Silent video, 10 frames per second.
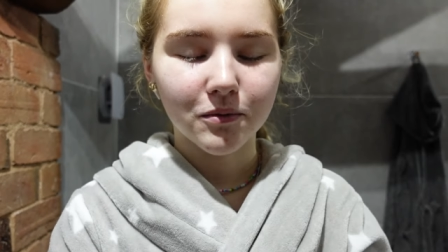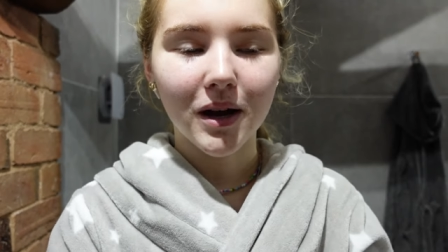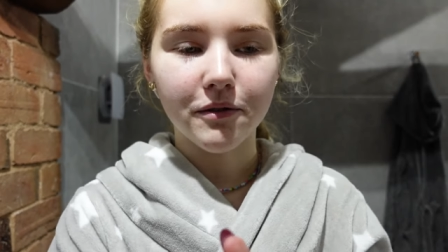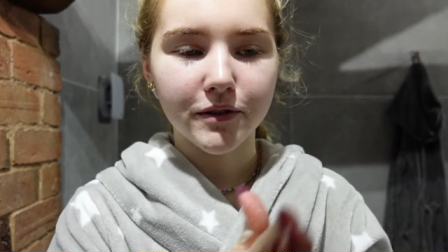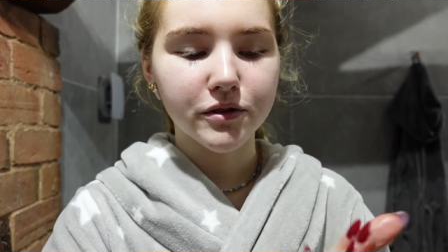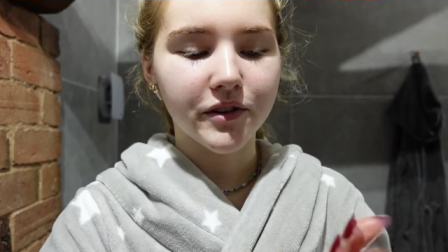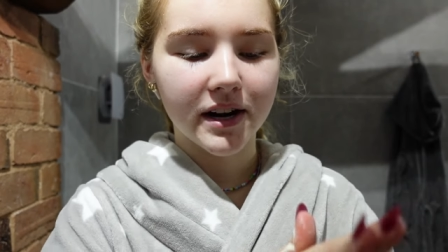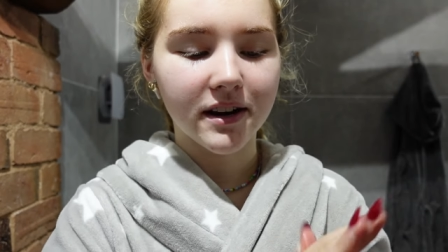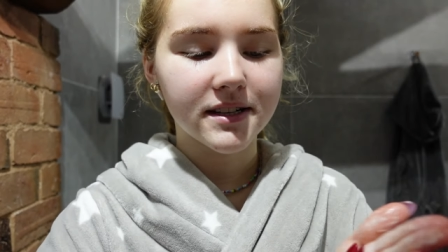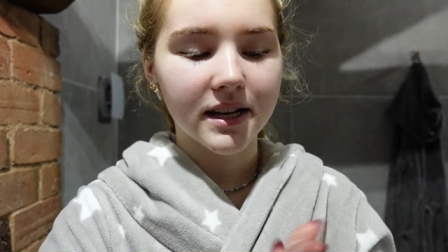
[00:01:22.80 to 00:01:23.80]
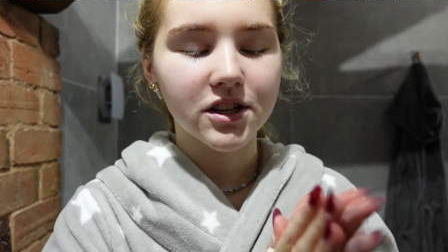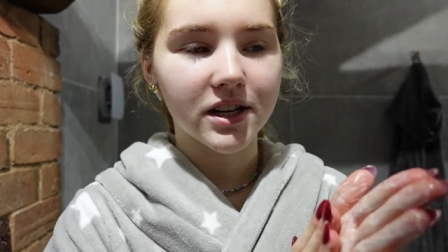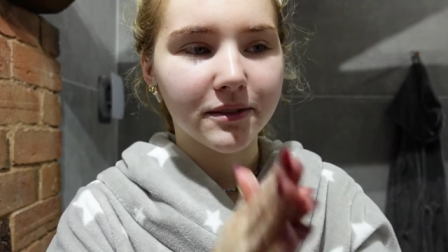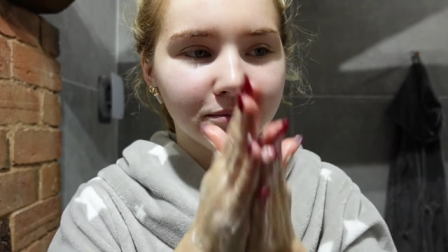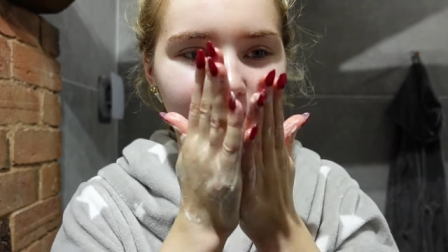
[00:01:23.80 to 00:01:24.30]
Wow, it feels very nice
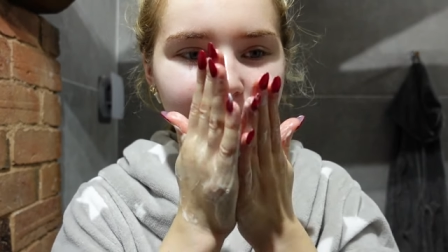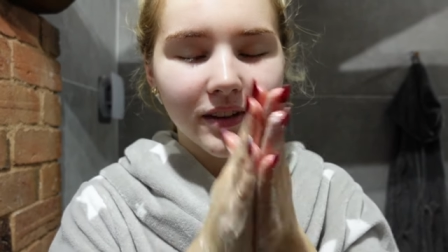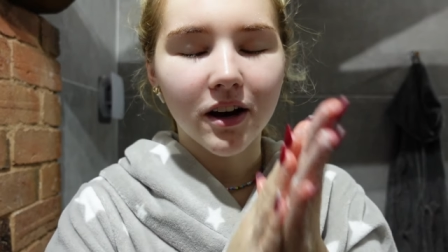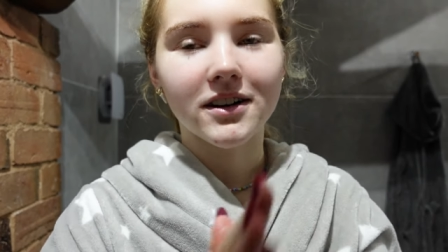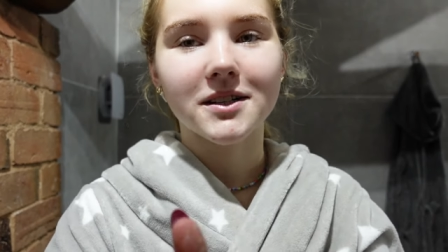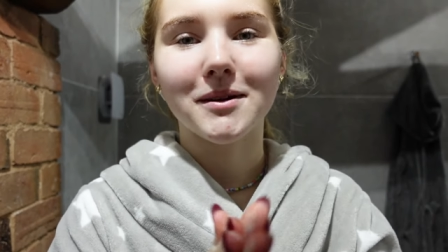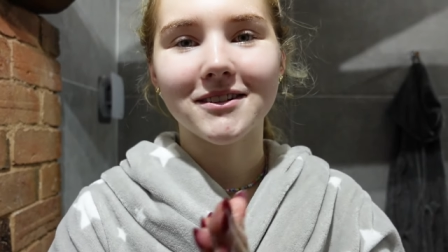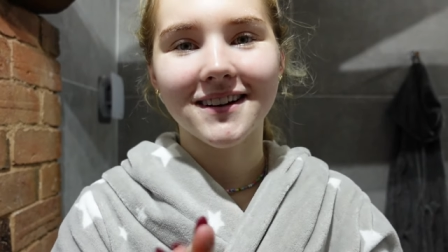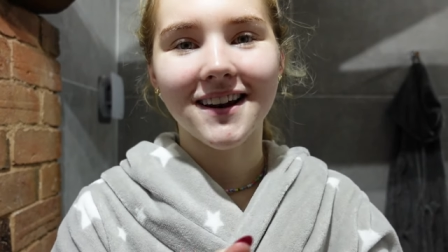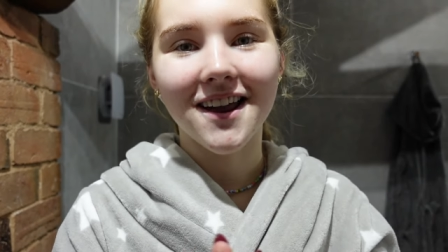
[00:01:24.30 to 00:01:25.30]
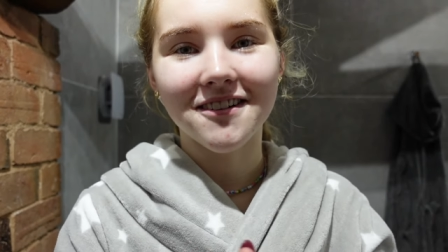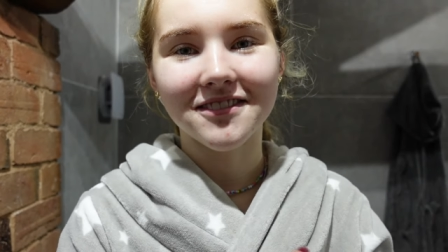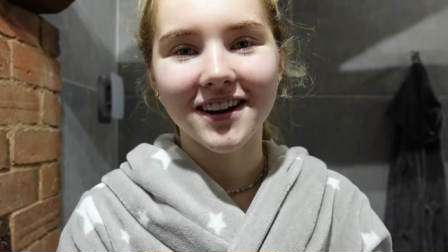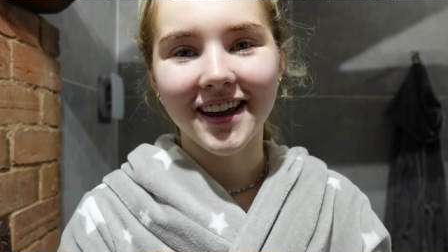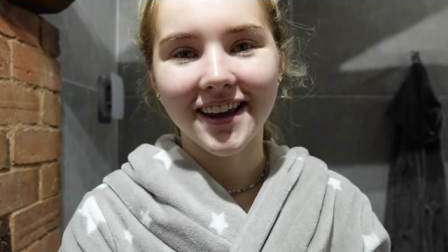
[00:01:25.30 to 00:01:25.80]
actually. Oh, it smells
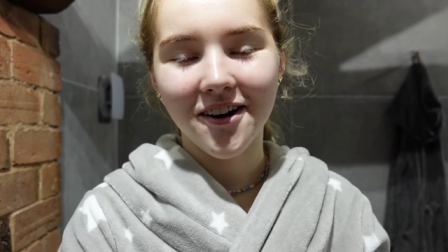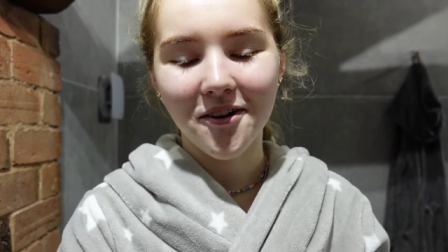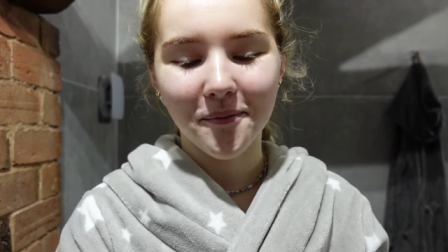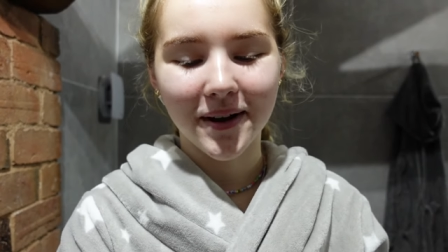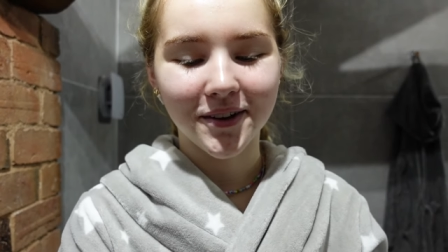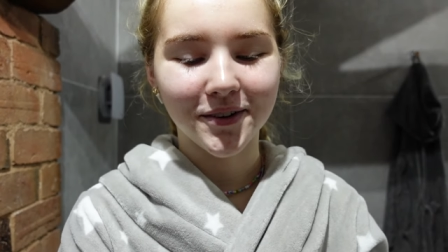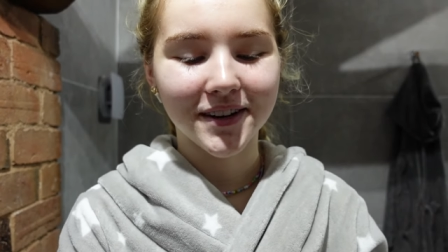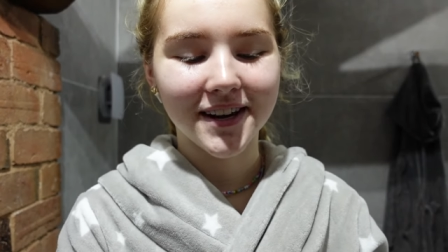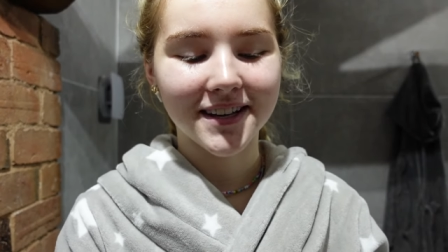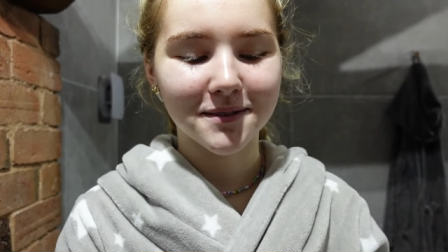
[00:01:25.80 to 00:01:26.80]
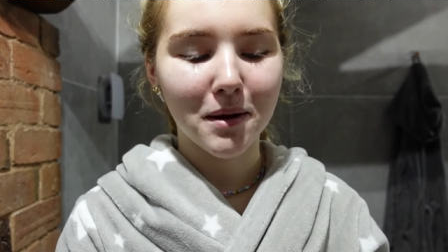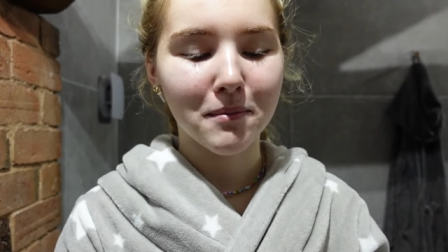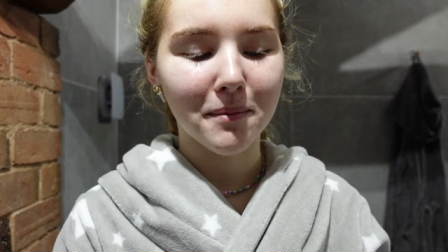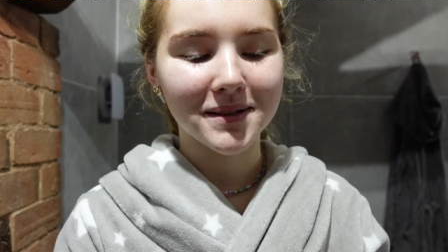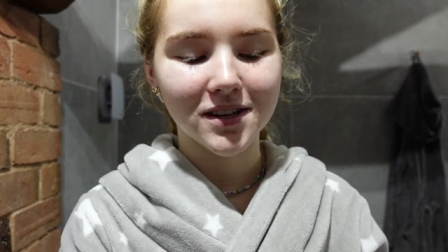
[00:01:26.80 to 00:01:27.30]
lovely. Oh my goodness, my
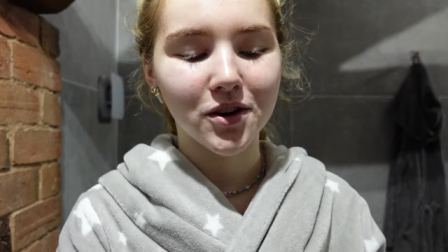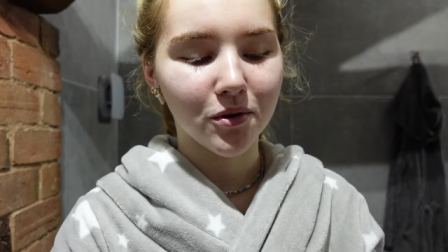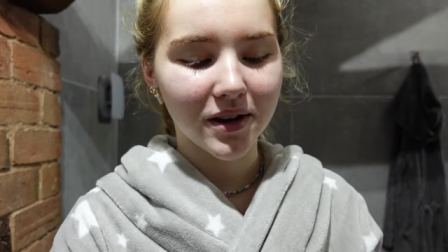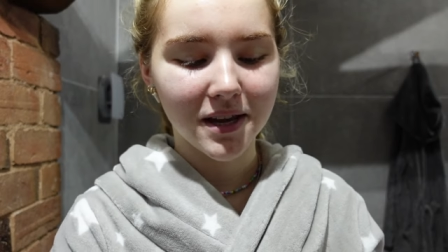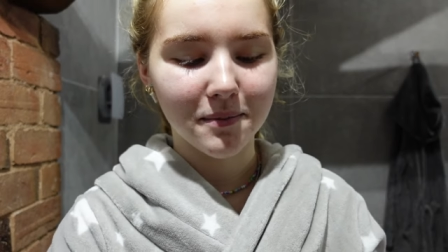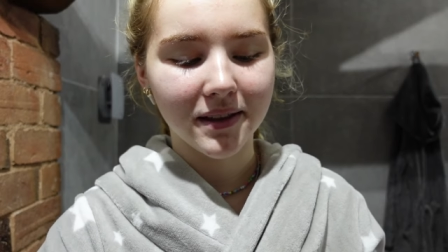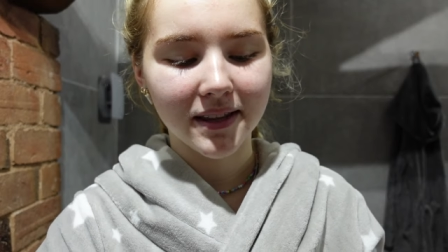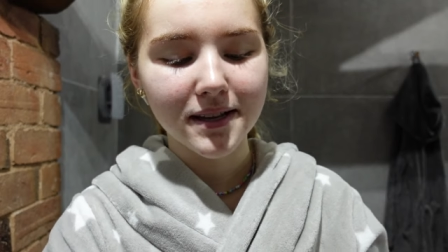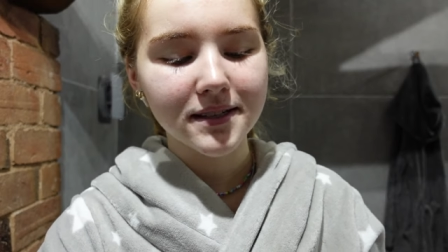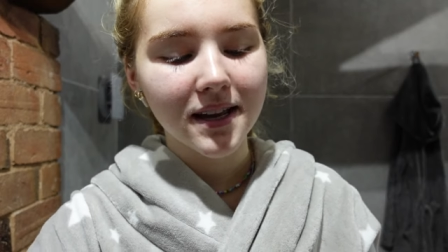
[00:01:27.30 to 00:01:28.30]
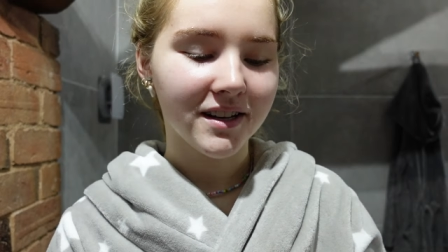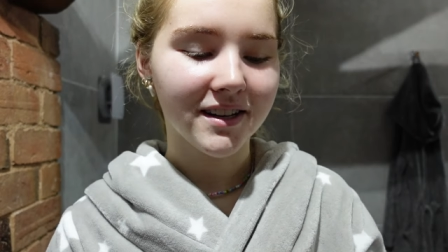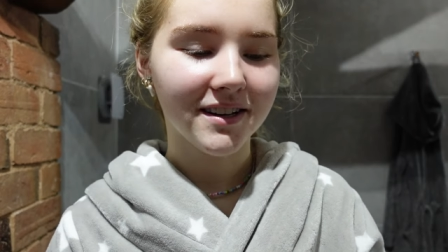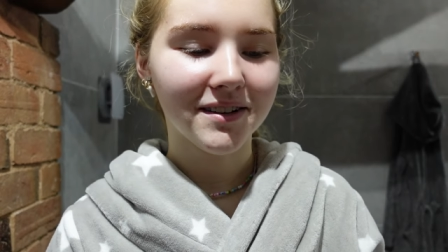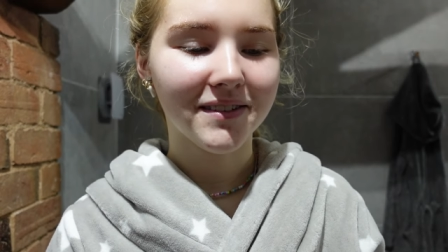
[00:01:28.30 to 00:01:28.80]
mum is not keeping this.
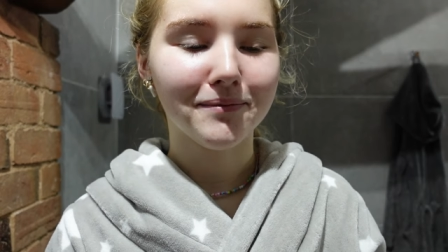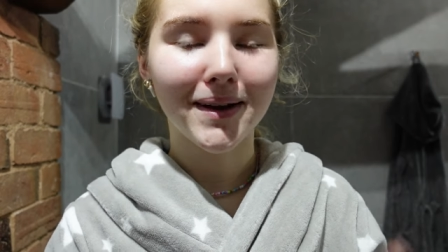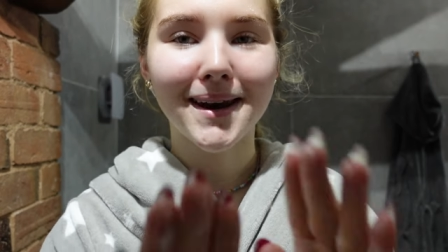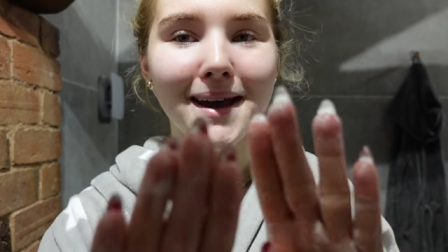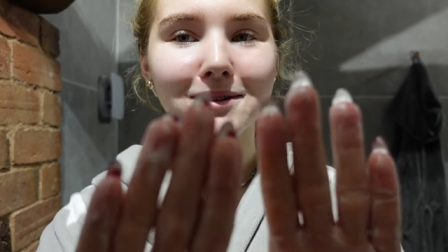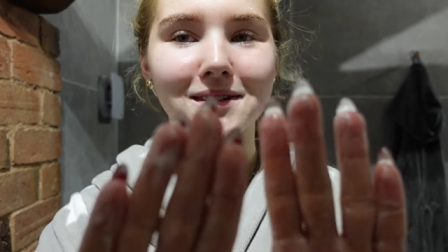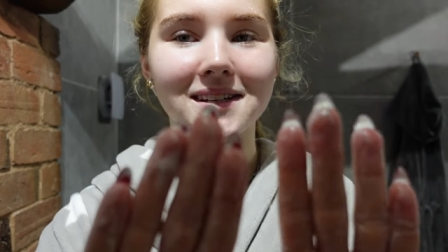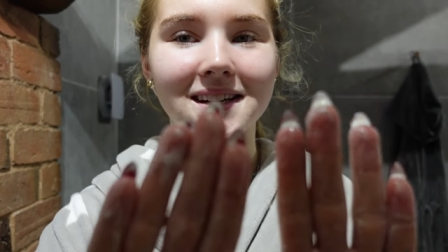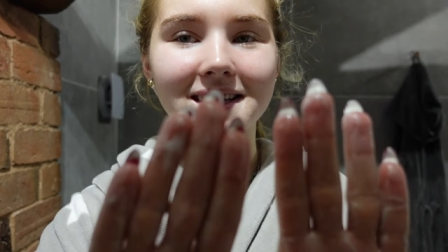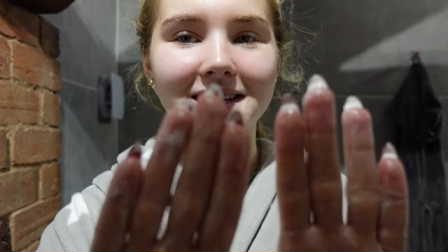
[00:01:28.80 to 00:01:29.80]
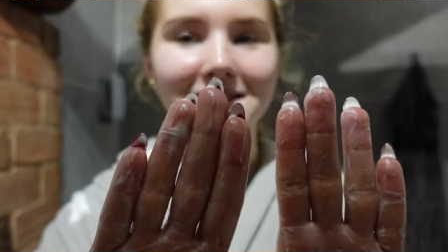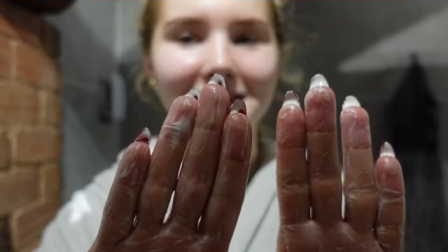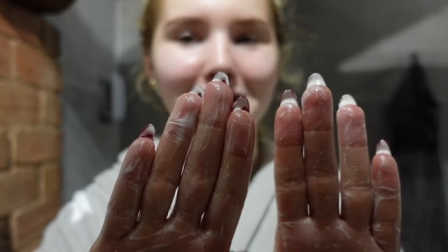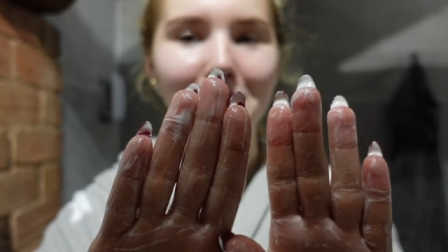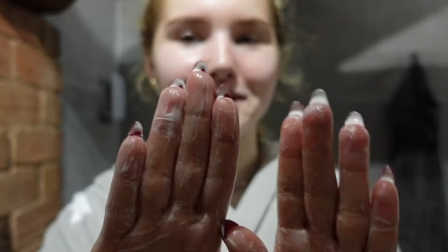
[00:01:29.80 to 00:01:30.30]
My nails underneath are
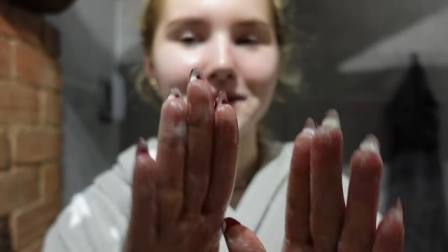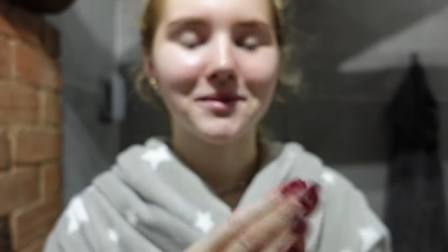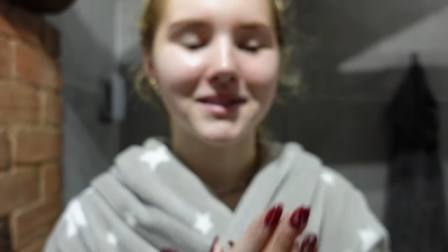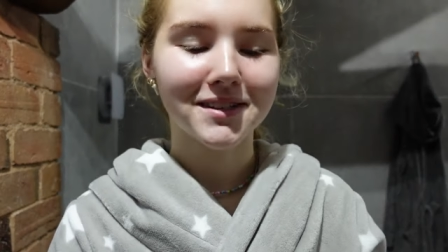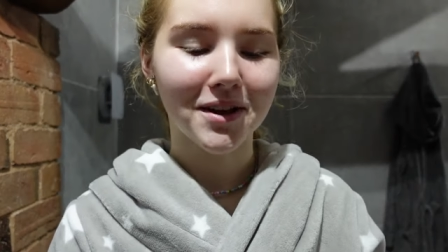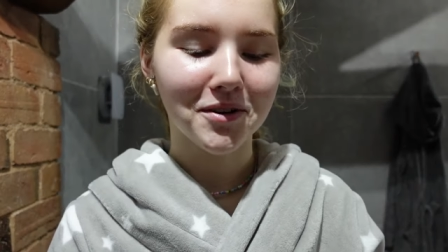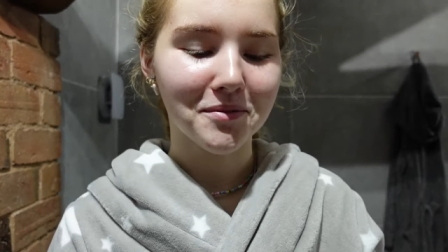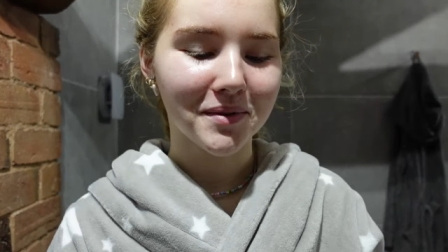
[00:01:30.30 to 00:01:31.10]
literally coated with soap.